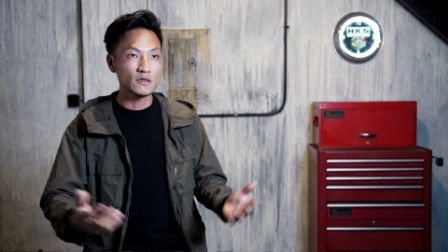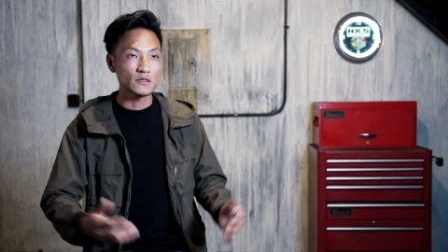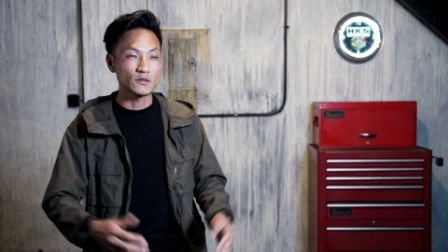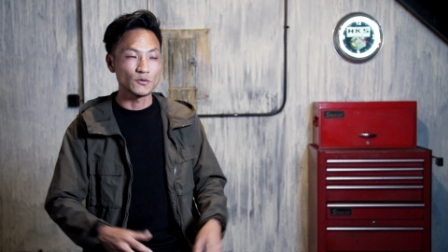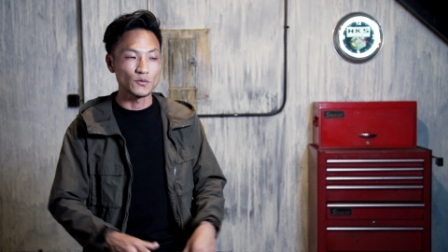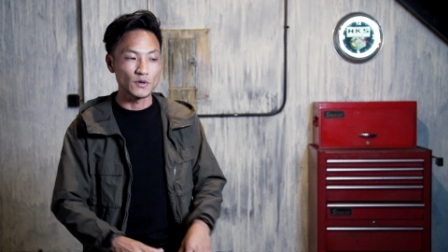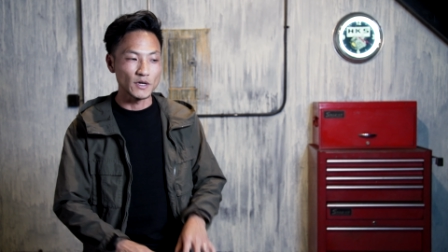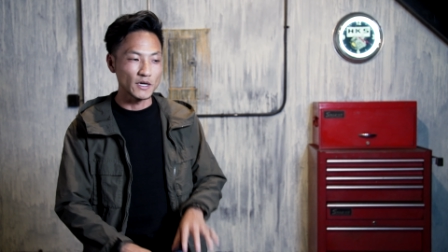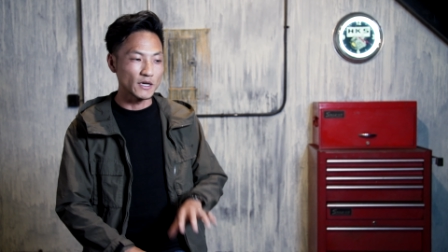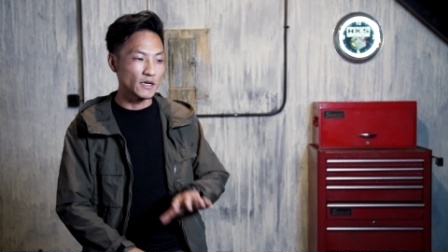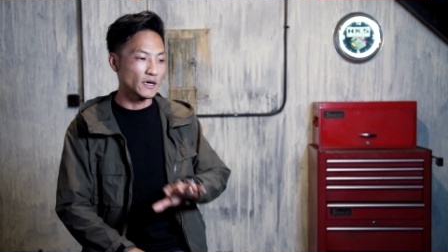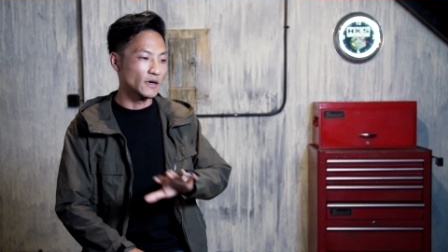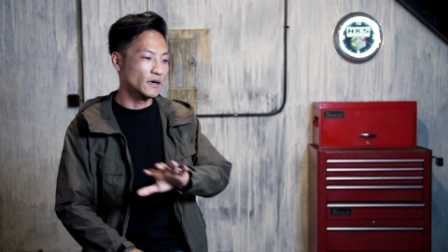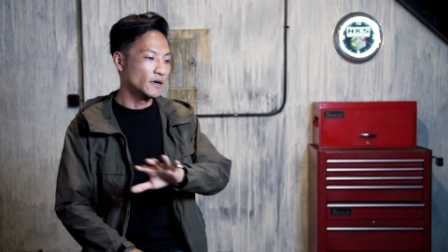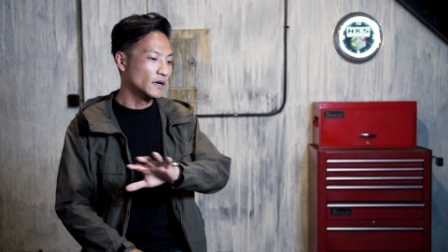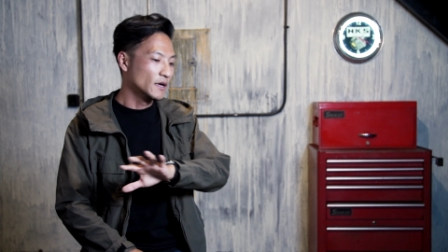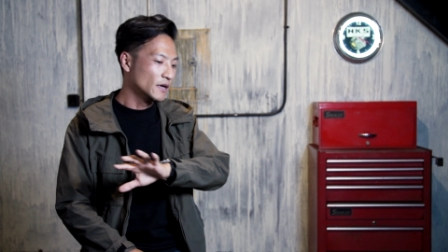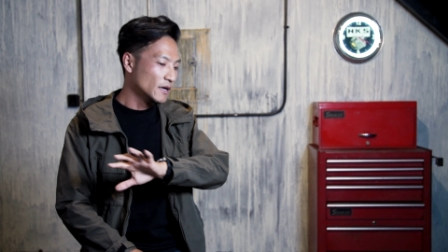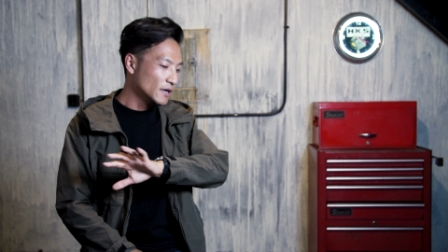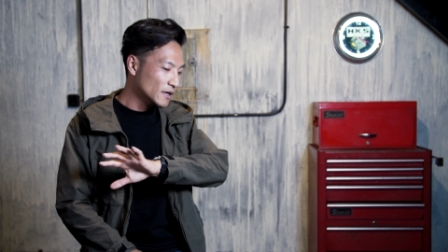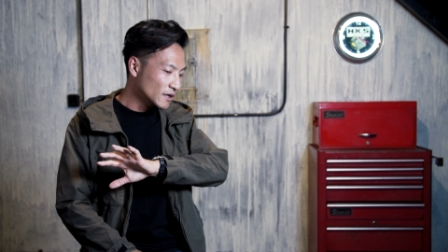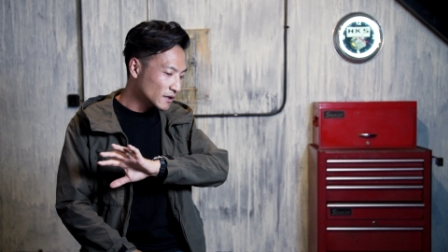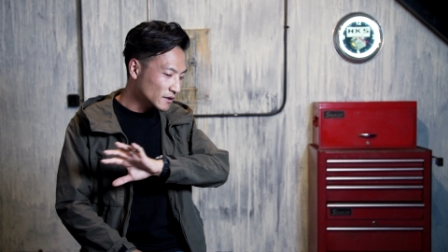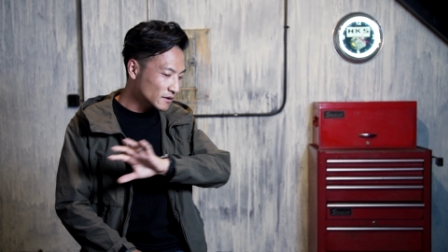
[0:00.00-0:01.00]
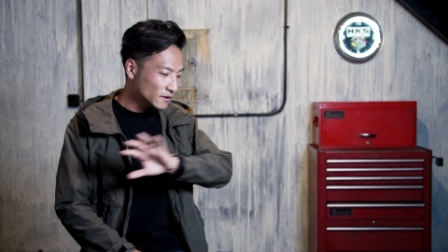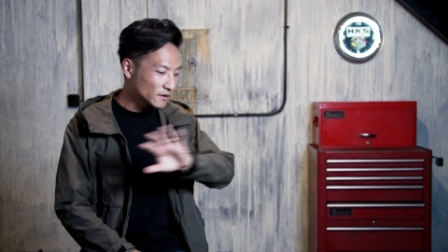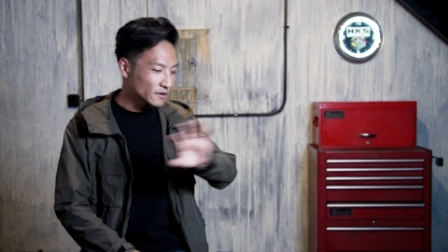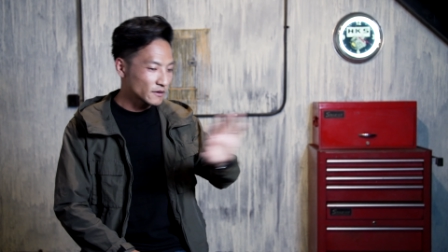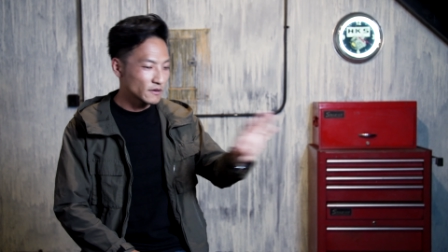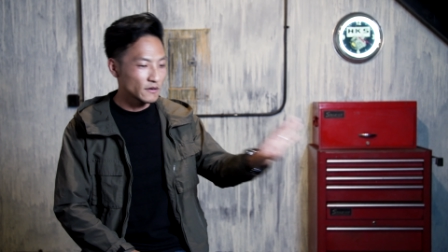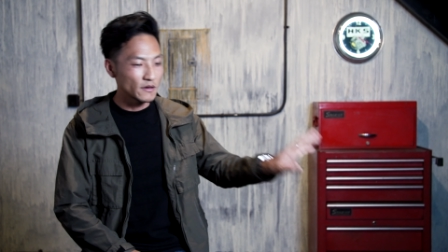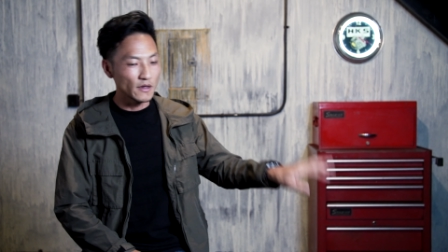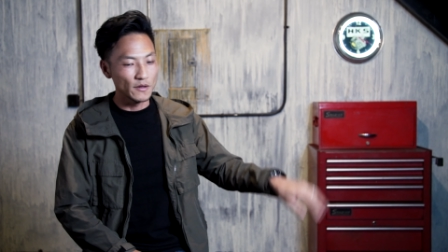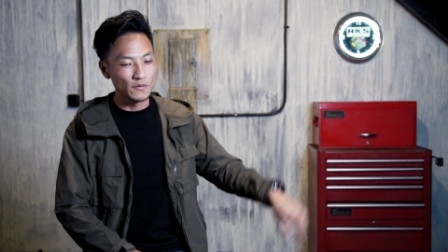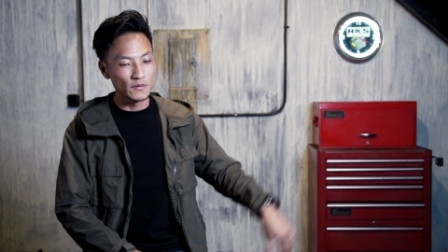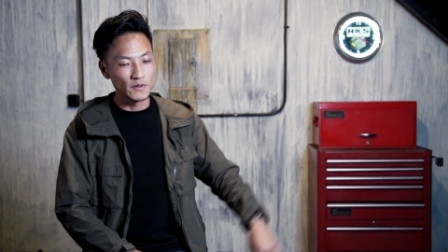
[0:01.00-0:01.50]
So we're gonna
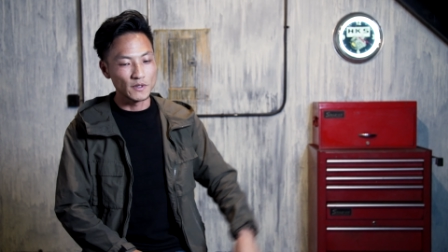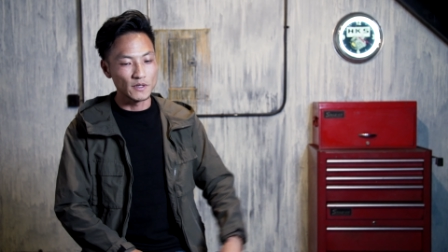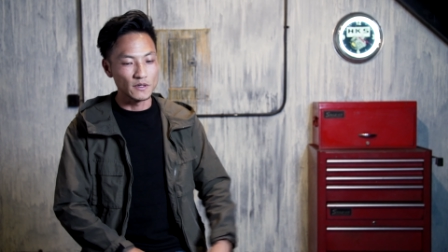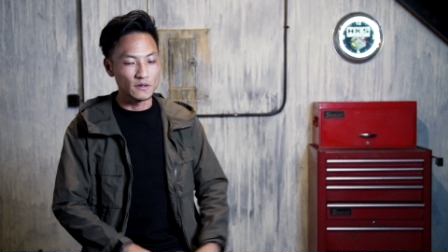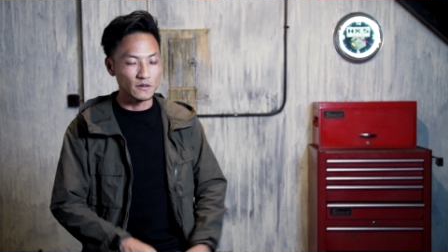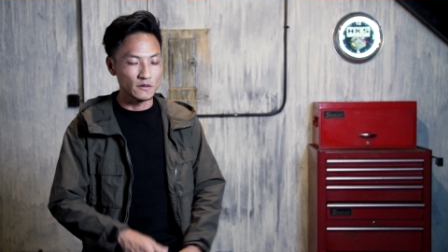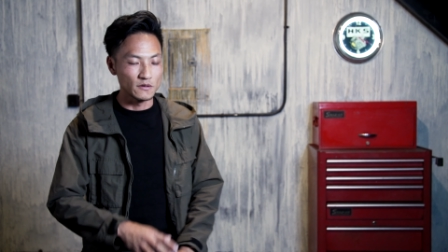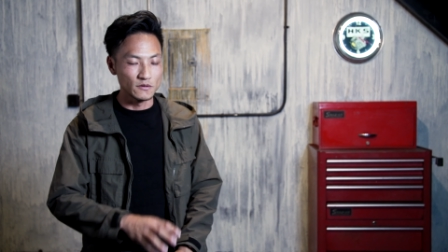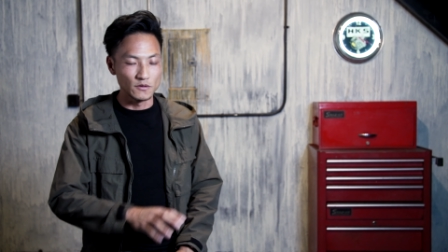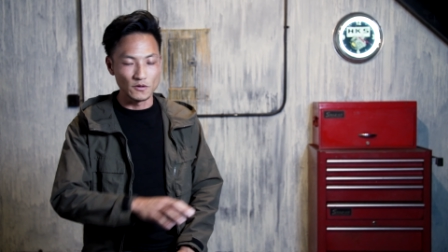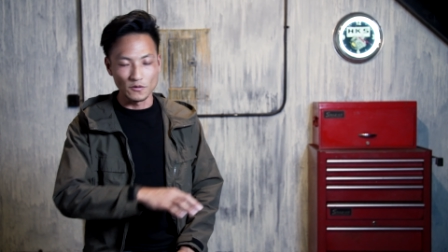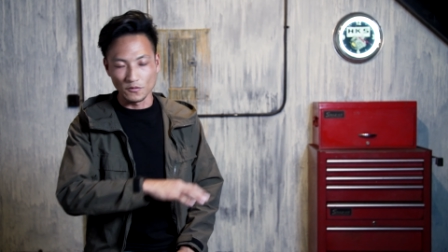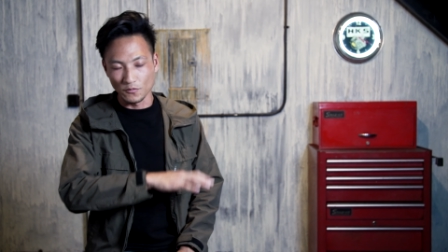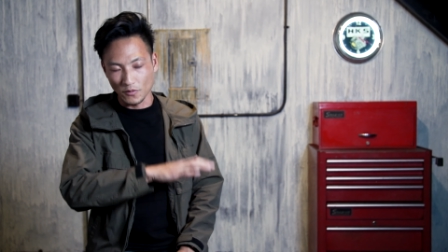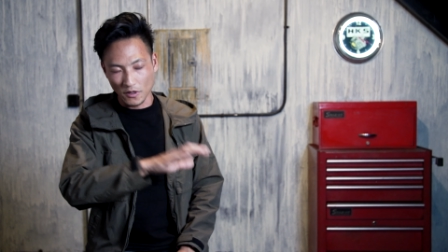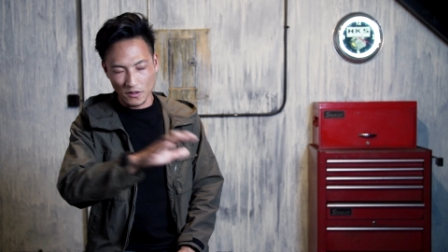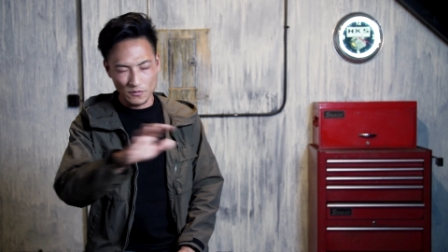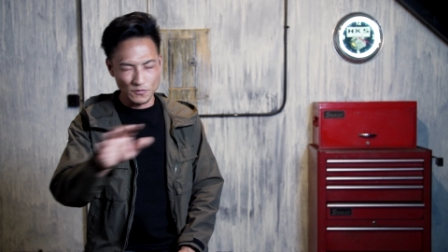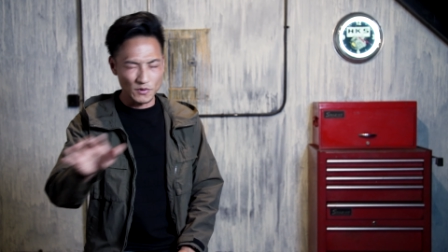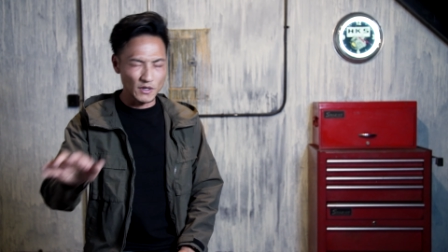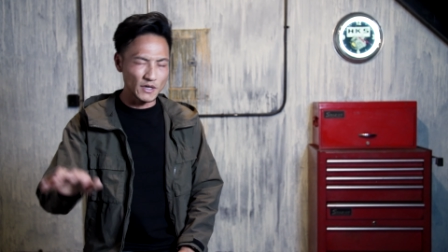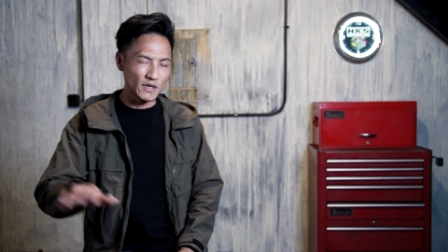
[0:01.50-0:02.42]
we're